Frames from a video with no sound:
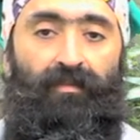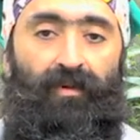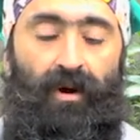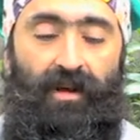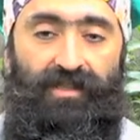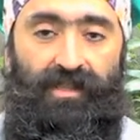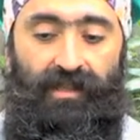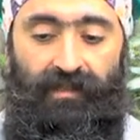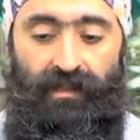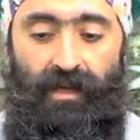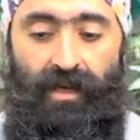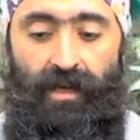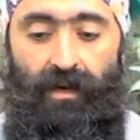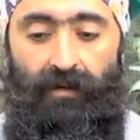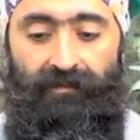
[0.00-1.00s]
project
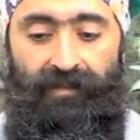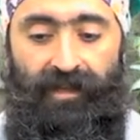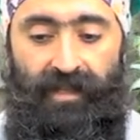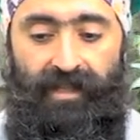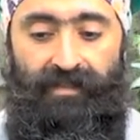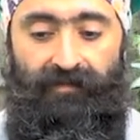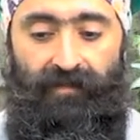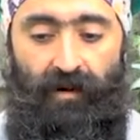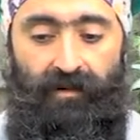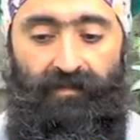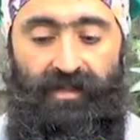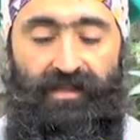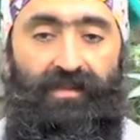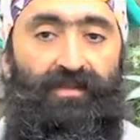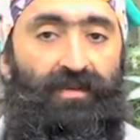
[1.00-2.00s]
of these
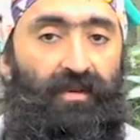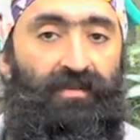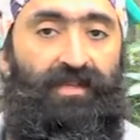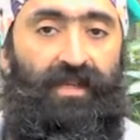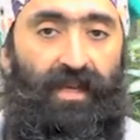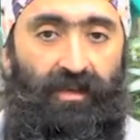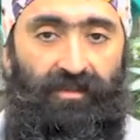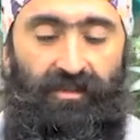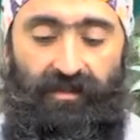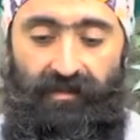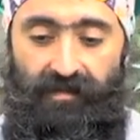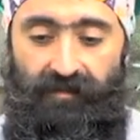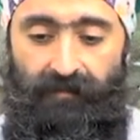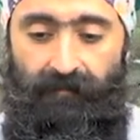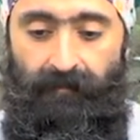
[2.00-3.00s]
farmers
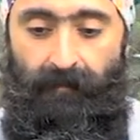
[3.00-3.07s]
associations